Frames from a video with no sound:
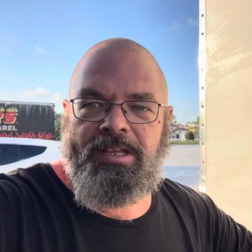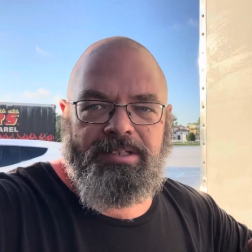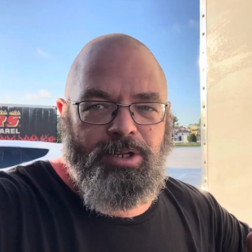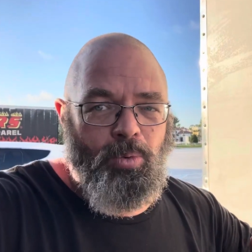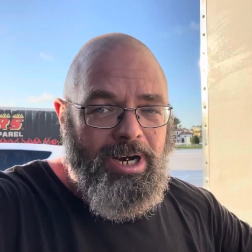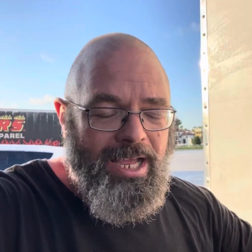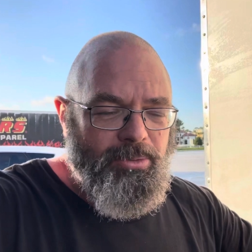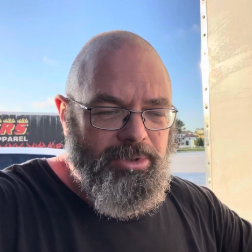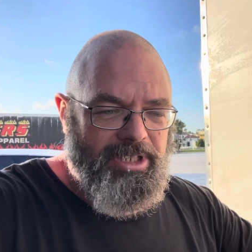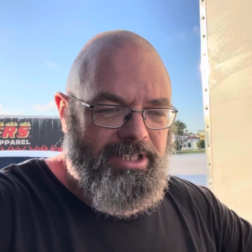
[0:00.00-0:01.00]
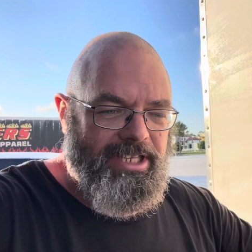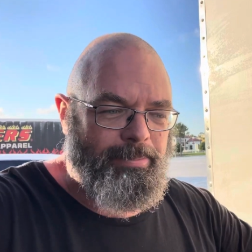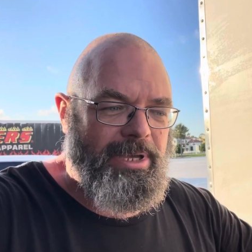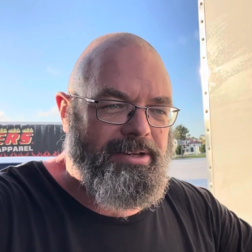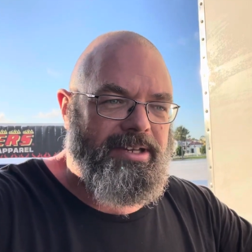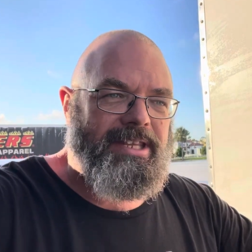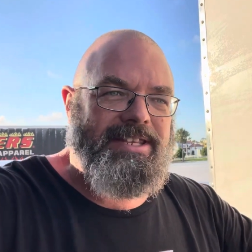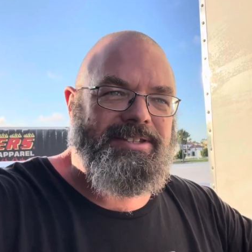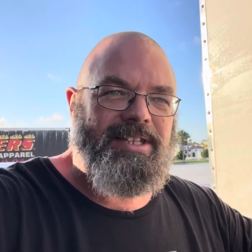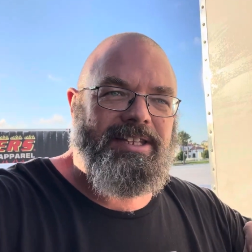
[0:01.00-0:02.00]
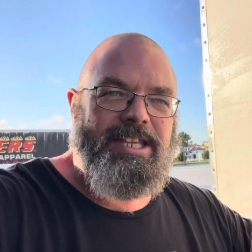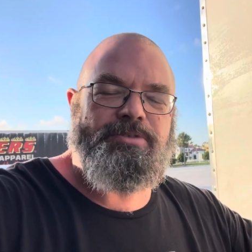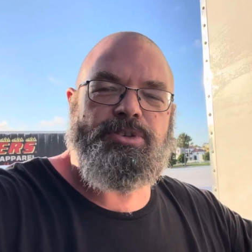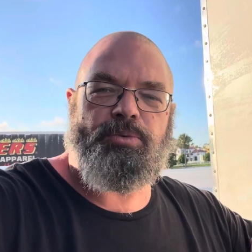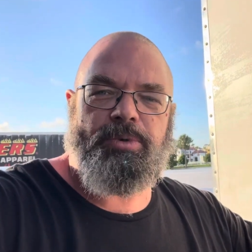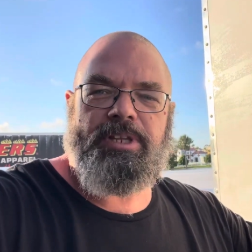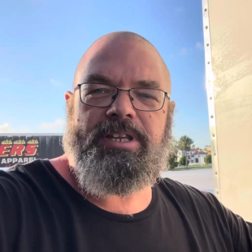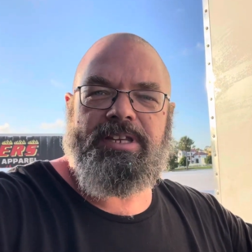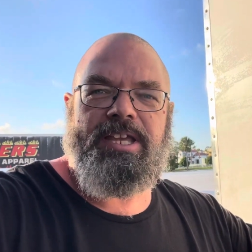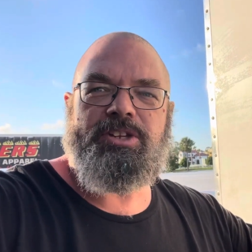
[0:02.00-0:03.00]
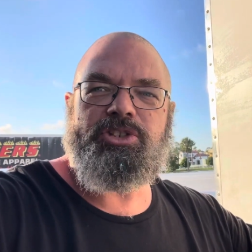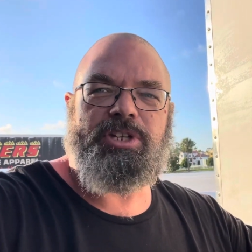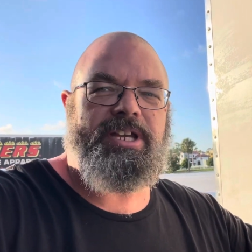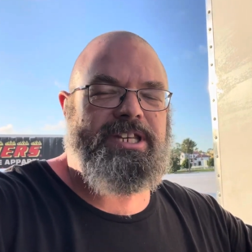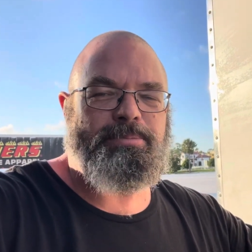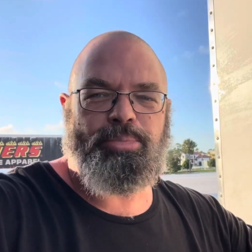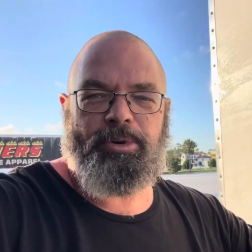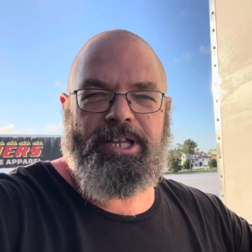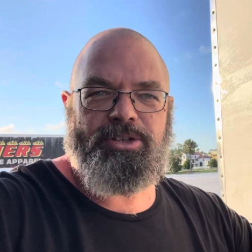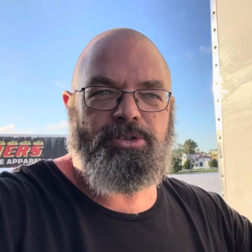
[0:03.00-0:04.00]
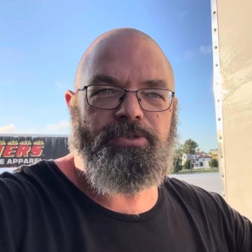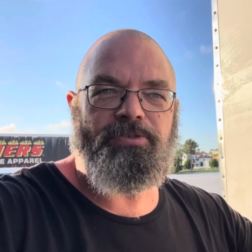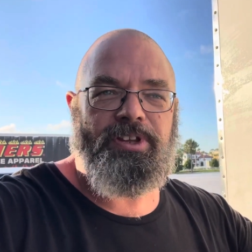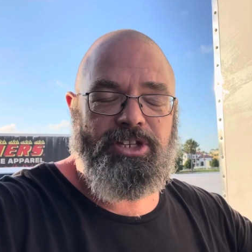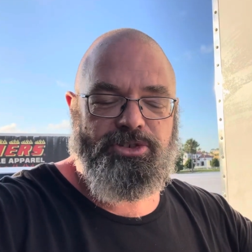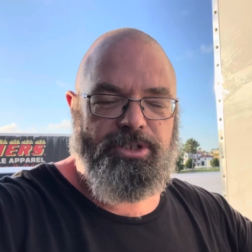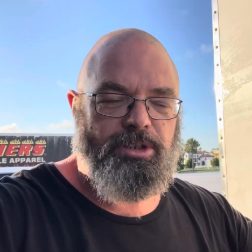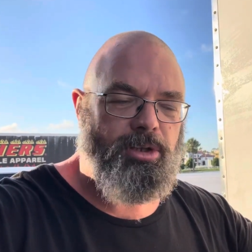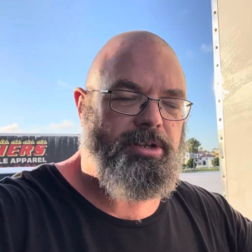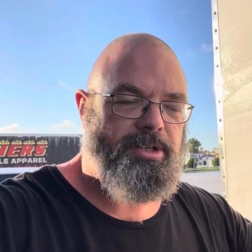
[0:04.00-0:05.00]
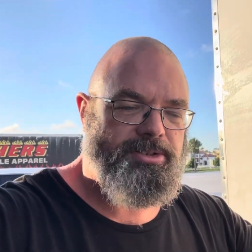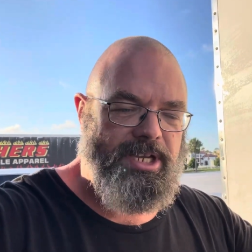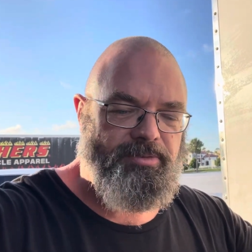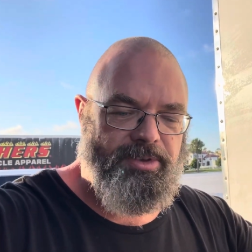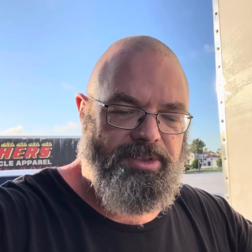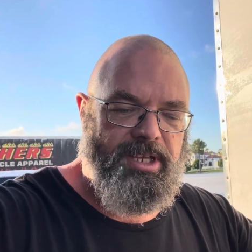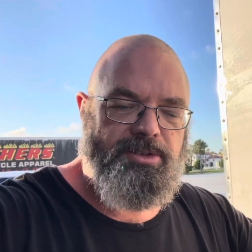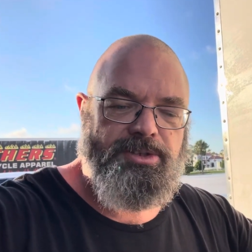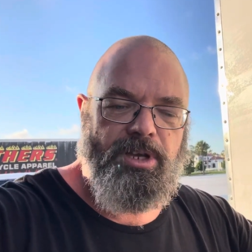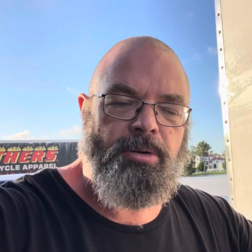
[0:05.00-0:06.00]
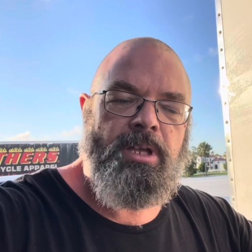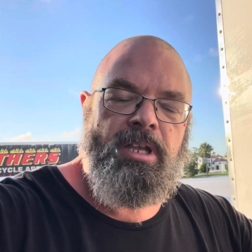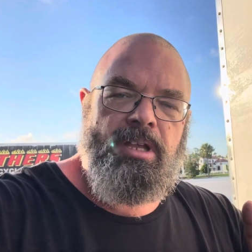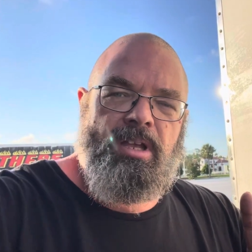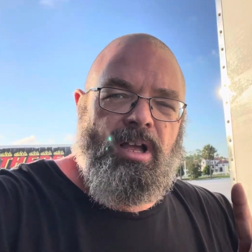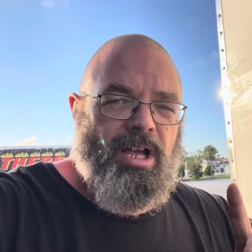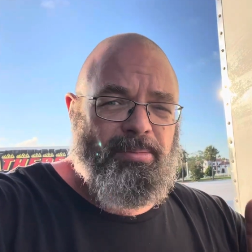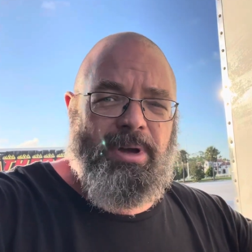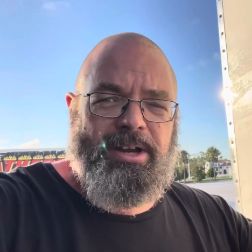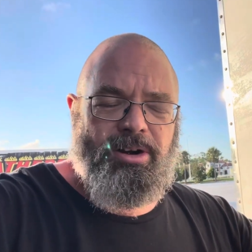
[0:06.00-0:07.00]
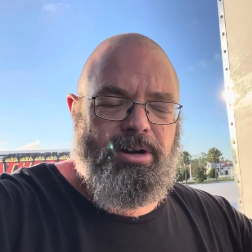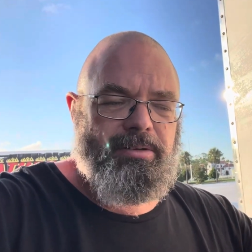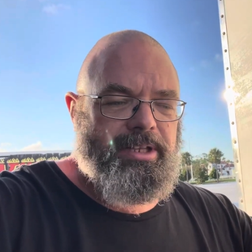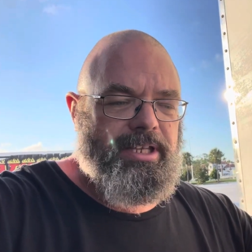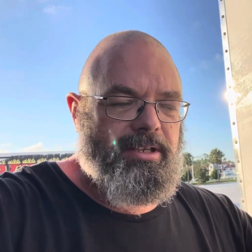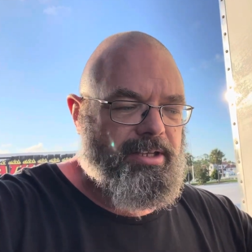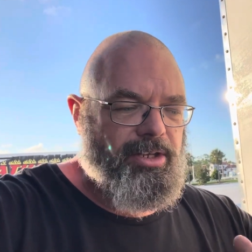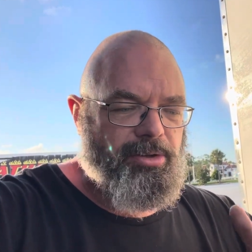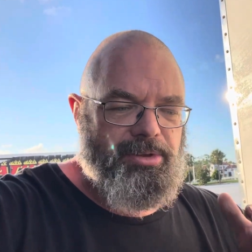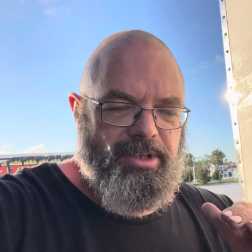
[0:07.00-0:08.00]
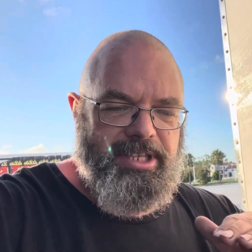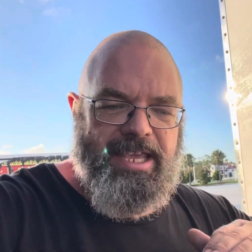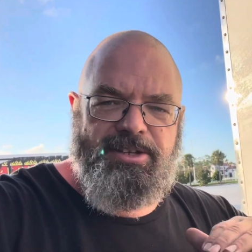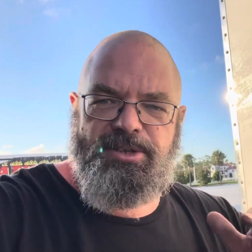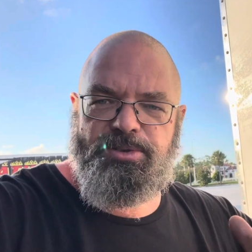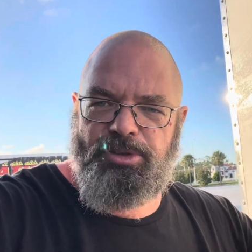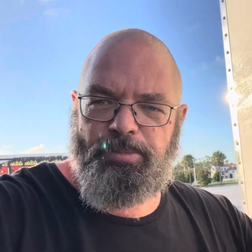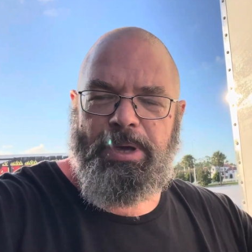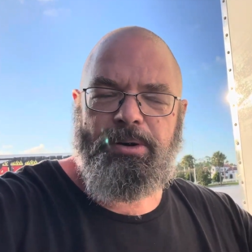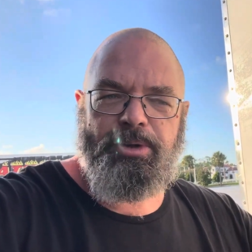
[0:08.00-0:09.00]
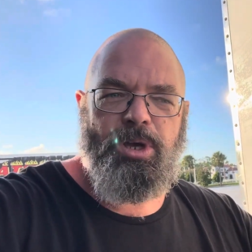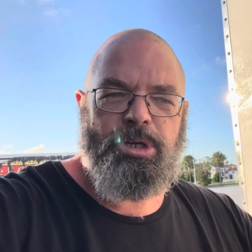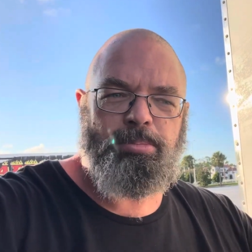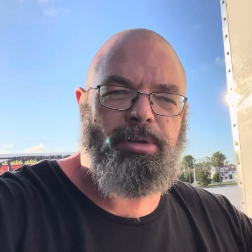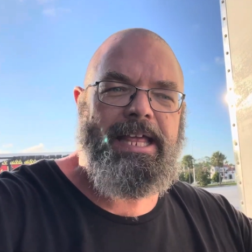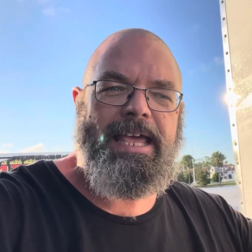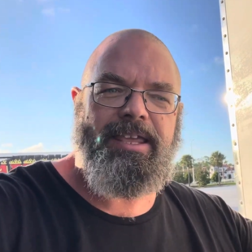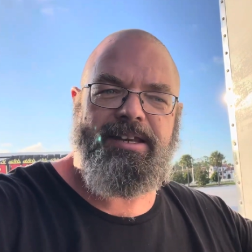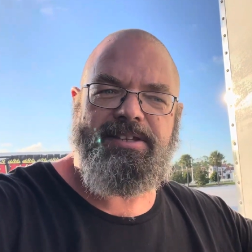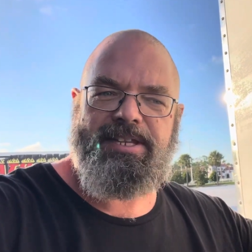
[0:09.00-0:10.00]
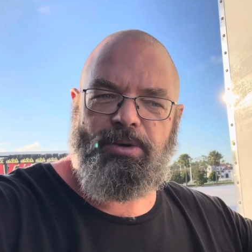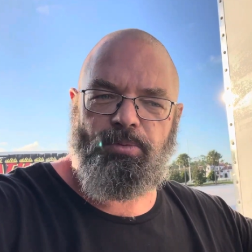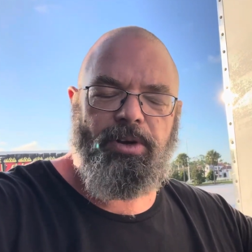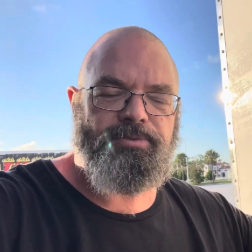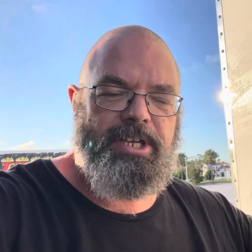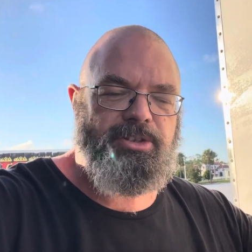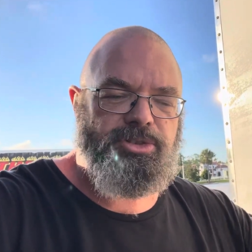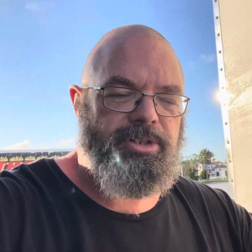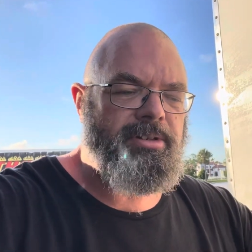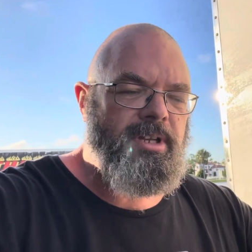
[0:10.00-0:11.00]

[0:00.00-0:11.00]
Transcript: Now what I really like about it is it leaves a really nice, shiny, brand new finished look to everything. So on my Harley, you know, the cases are the powder coated black and it's that rough texture.